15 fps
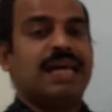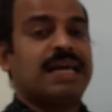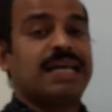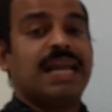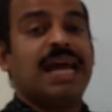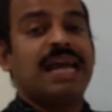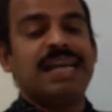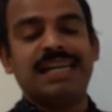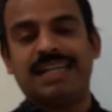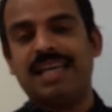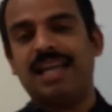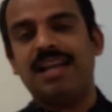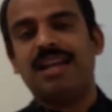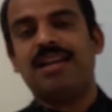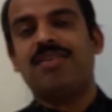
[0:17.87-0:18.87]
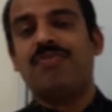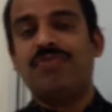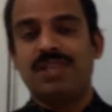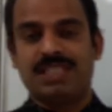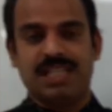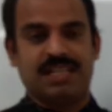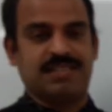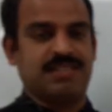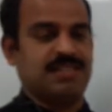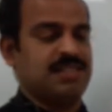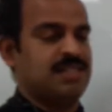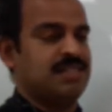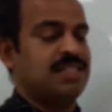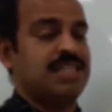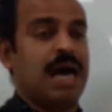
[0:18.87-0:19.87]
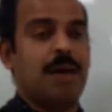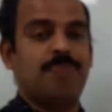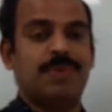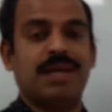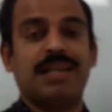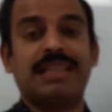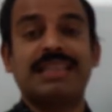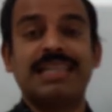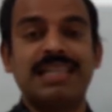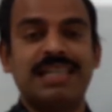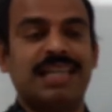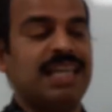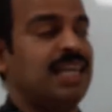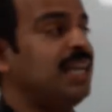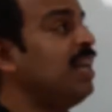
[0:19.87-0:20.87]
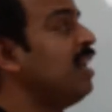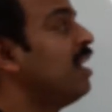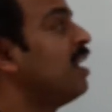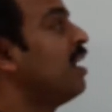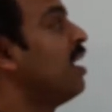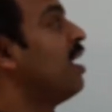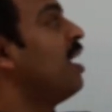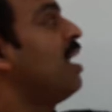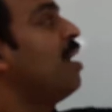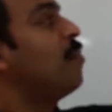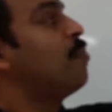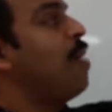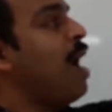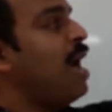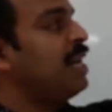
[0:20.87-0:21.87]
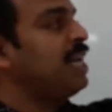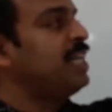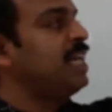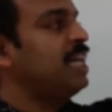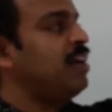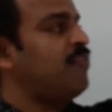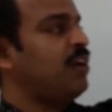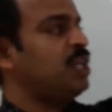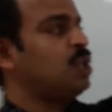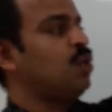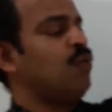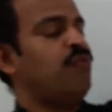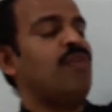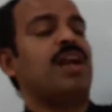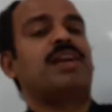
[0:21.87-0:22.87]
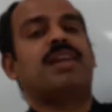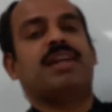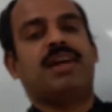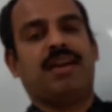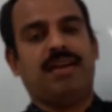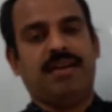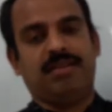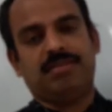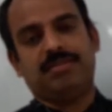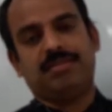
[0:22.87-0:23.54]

grade 10 physics chapter 13 magnetic effect of electric current.